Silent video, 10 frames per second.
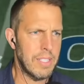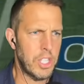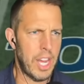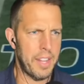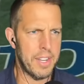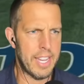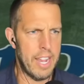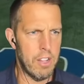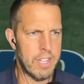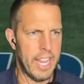Jonathan
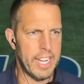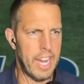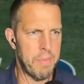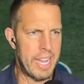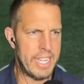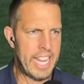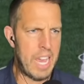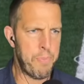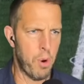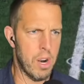Taylor taken down by a
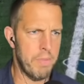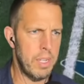tapeworm.